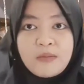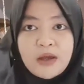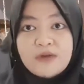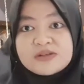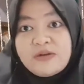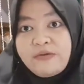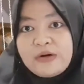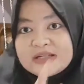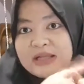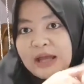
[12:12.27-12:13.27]
because the
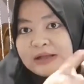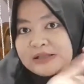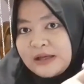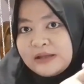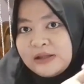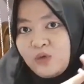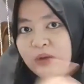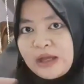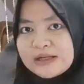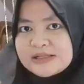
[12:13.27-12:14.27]
first T and the second T we
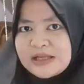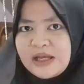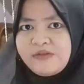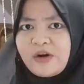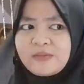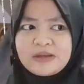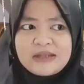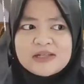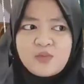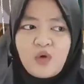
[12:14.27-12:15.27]
can see it from the
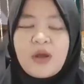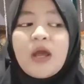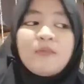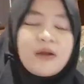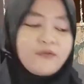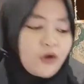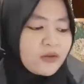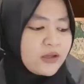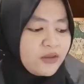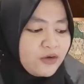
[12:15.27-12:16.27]
textbook. But for
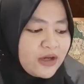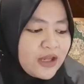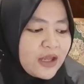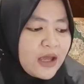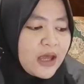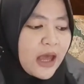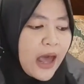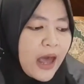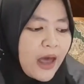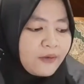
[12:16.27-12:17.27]
the 3
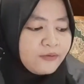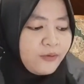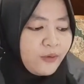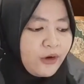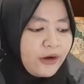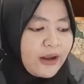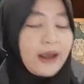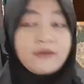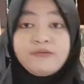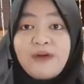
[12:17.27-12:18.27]
and 4
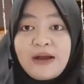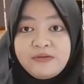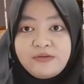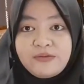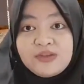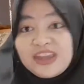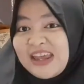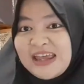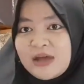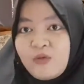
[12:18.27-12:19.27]
and 5
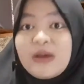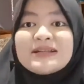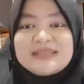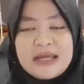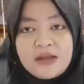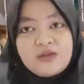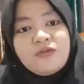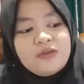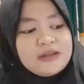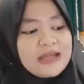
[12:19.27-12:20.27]
T, we can see it
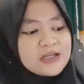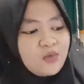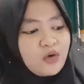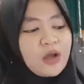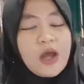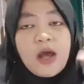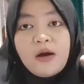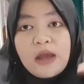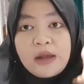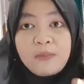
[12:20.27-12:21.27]
through the textbook.
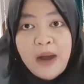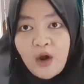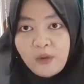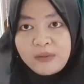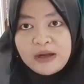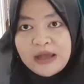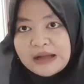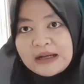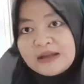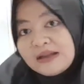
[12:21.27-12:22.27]
In my
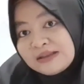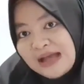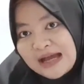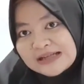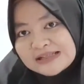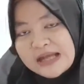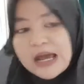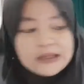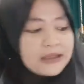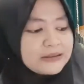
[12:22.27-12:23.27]
opinion, the task,
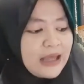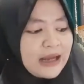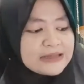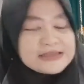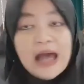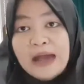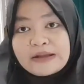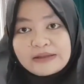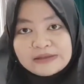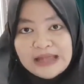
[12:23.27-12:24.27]
the text,
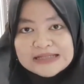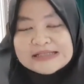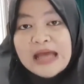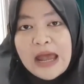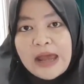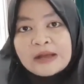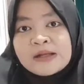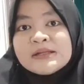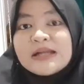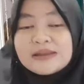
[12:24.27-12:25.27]
and the test
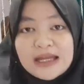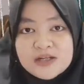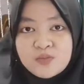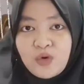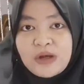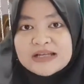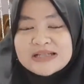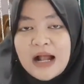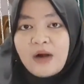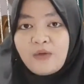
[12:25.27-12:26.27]
in the textbook
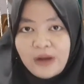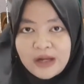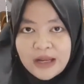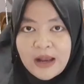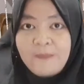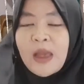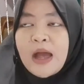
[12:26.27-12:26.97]
is already